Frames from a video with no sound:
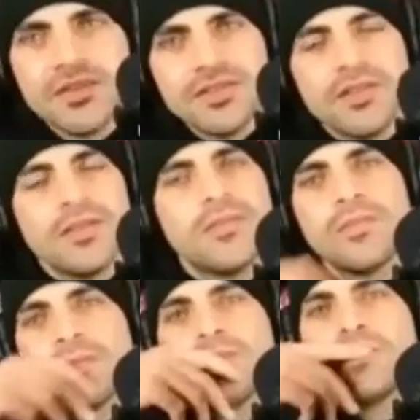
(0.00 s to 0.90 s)
you know,
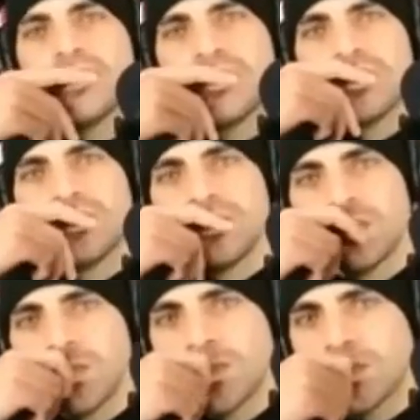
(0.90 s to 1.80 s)
that's why also,
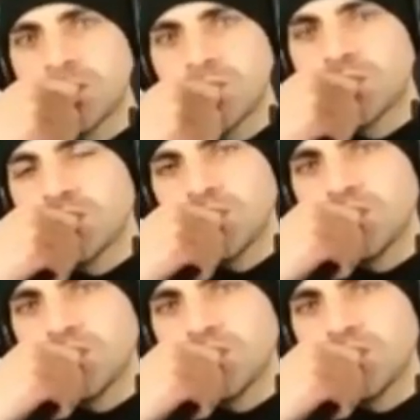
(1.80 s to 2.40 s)
you know,